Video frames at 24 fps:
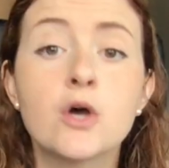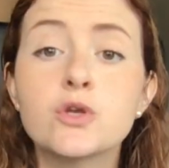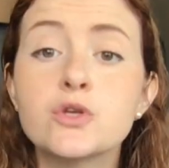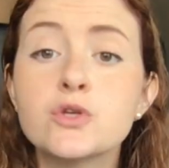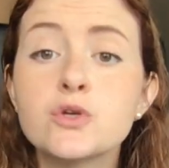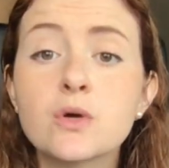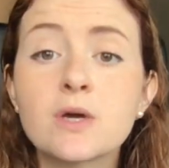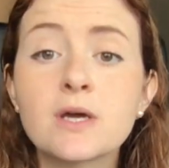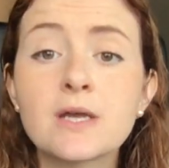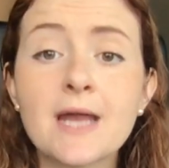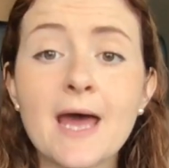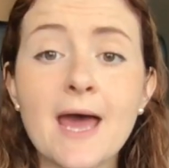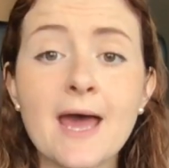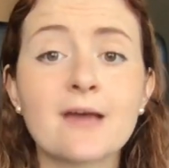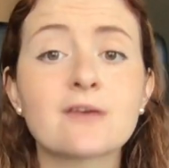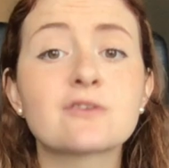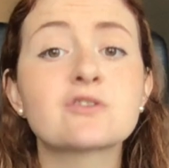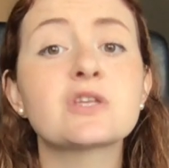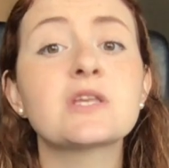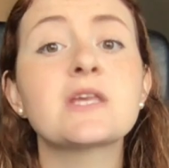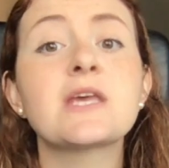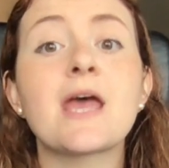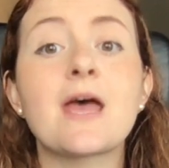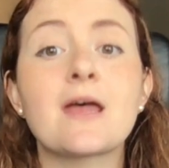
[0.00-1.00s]
you can
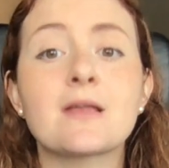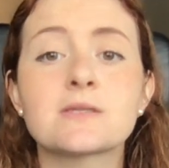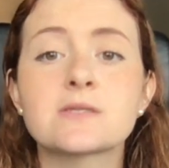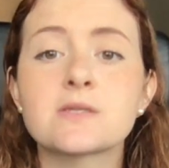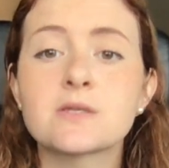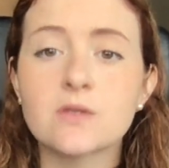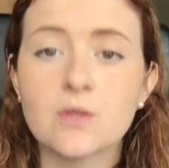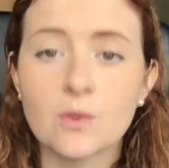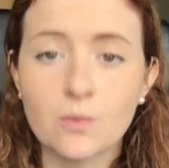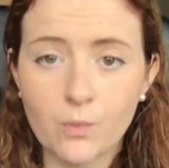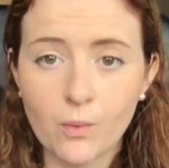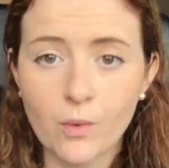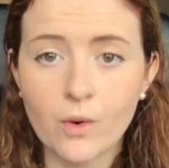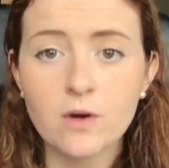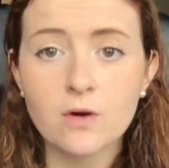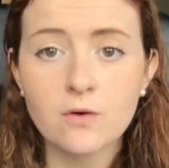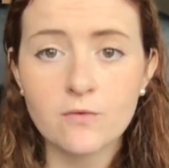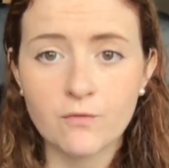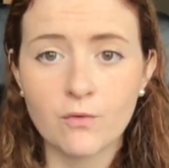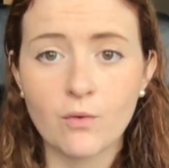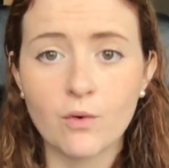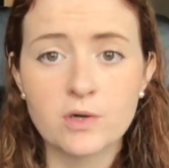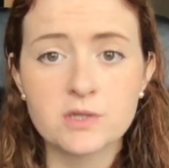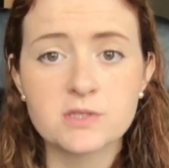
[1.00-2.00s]
actually enter the
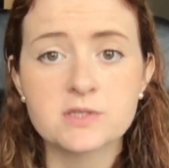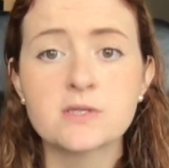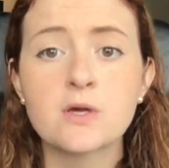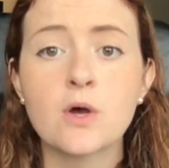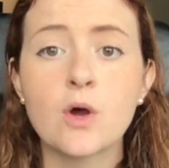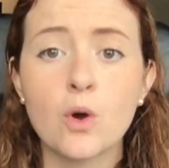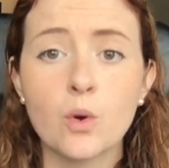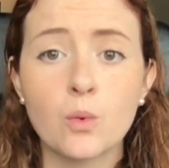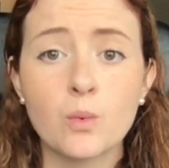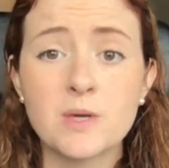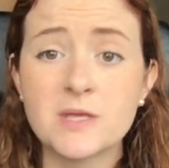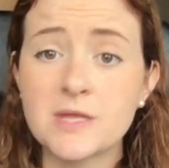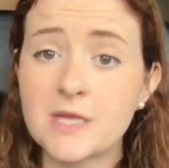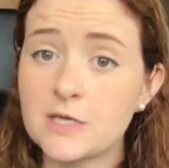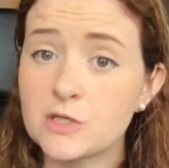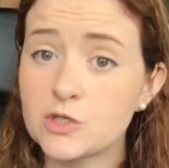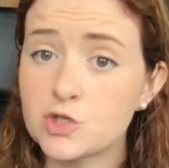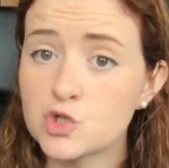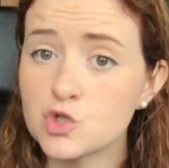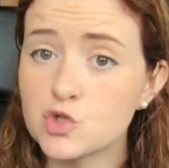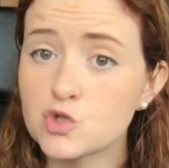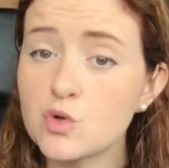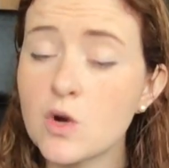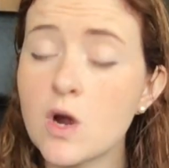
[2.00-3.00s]
workforce with a
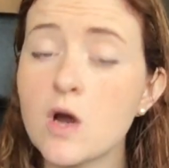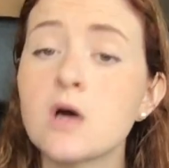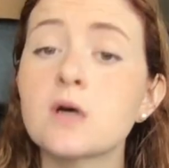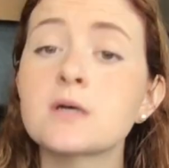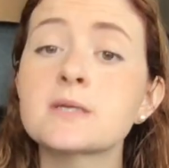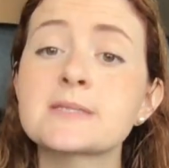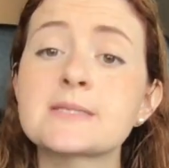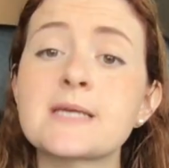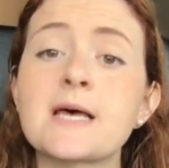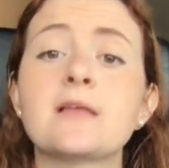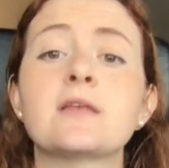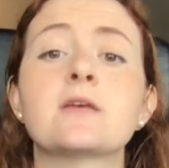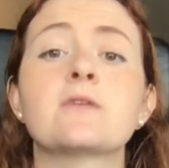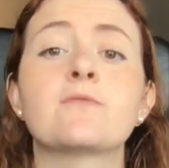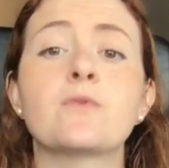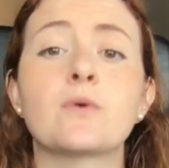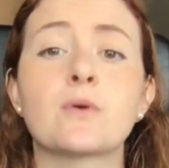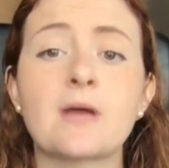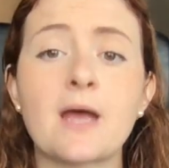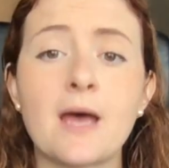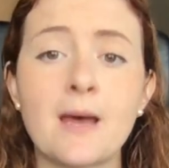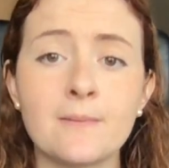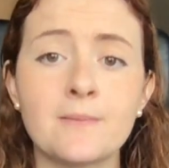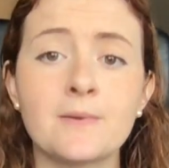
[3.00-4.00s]
strong, solid
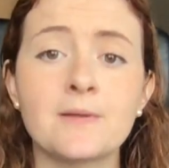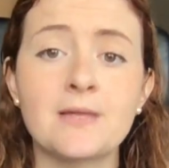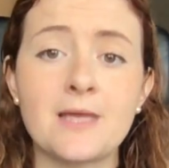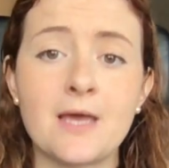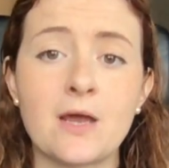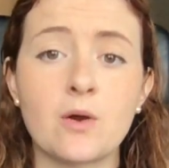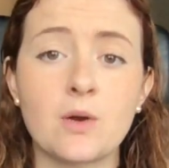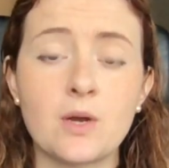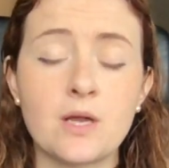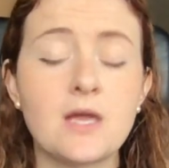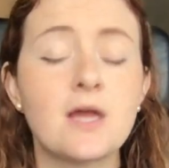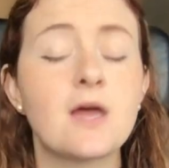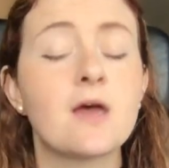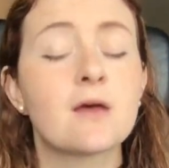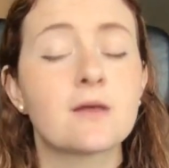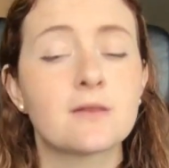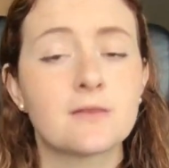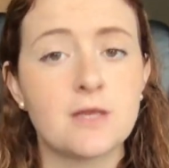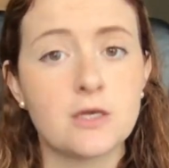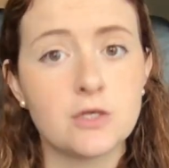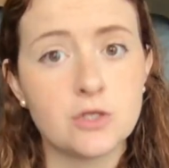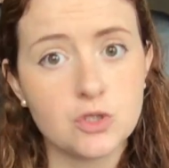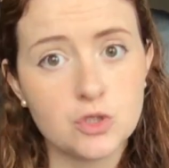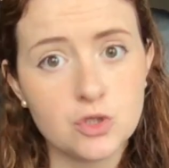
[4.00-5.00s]
vocabulary
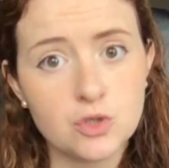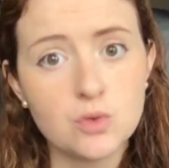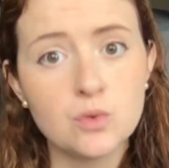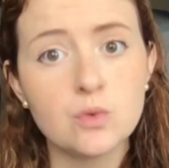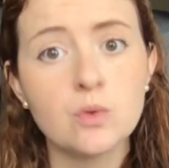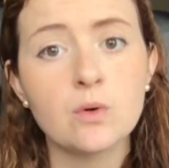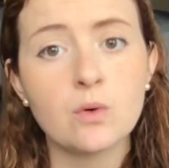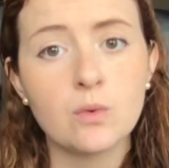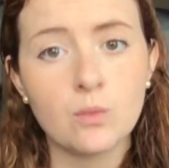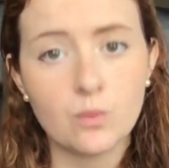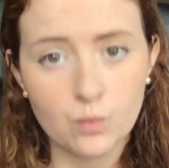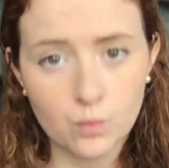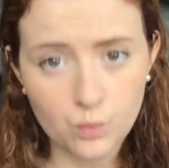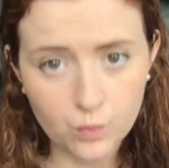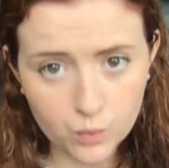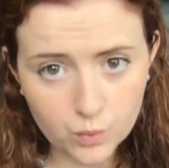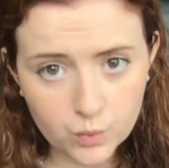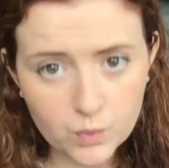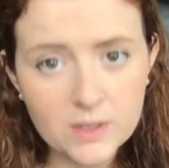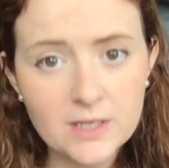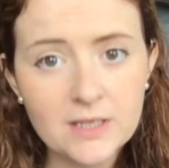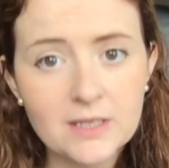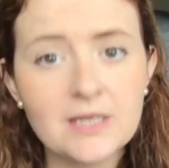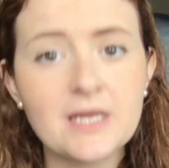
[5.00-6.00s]
that you
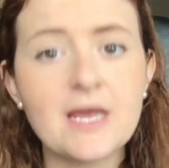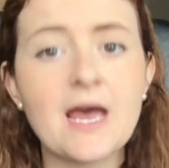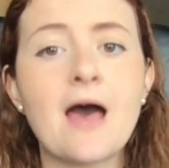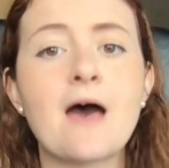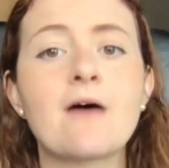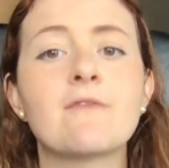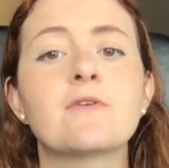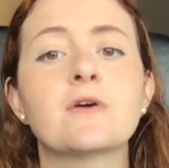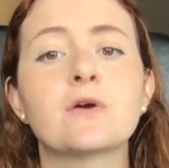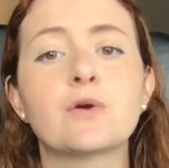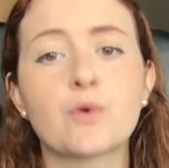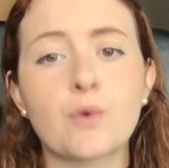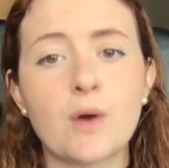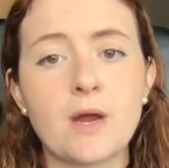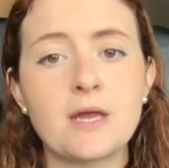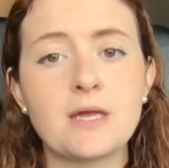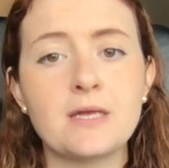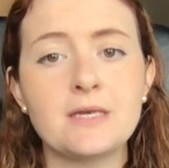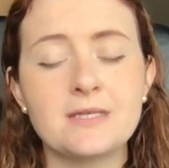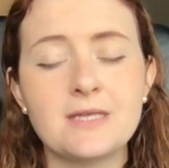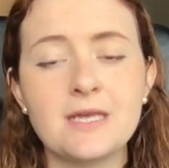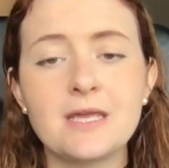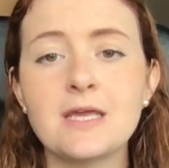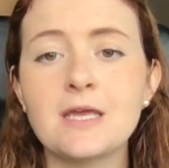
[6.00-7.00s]
really have
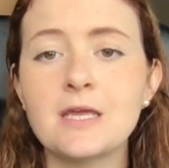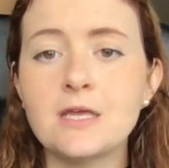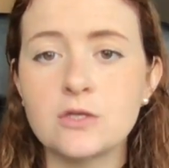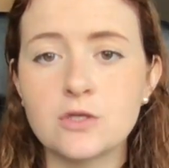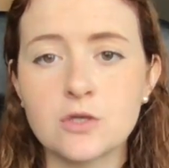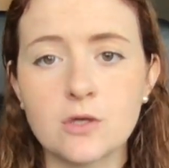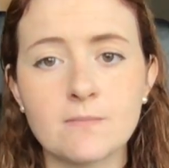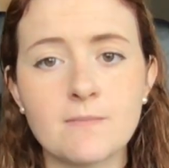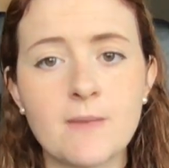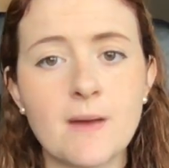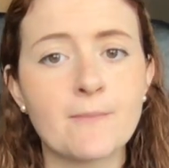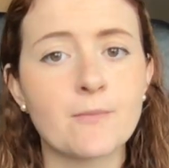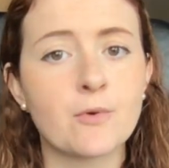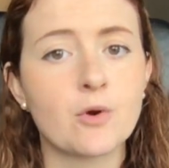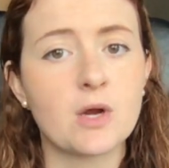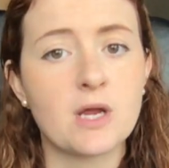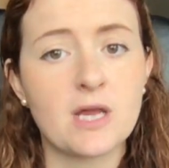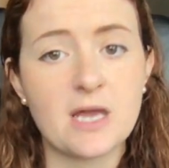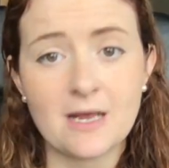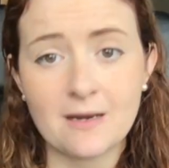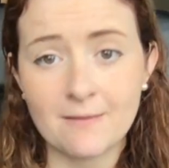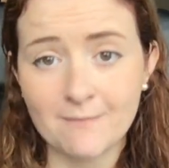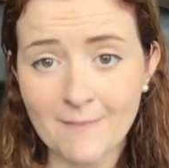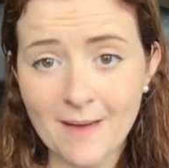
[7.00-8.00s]
ingrained in your memory
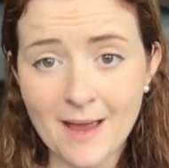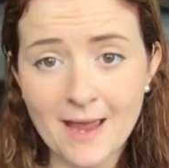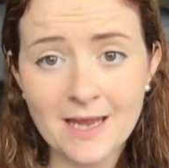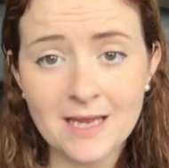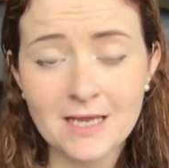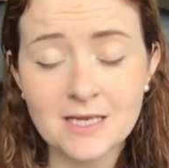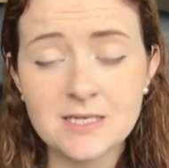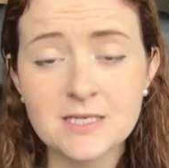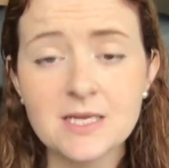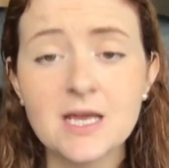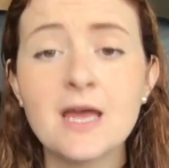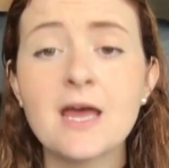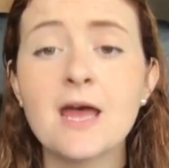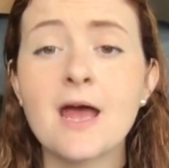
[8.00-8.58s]
and mind,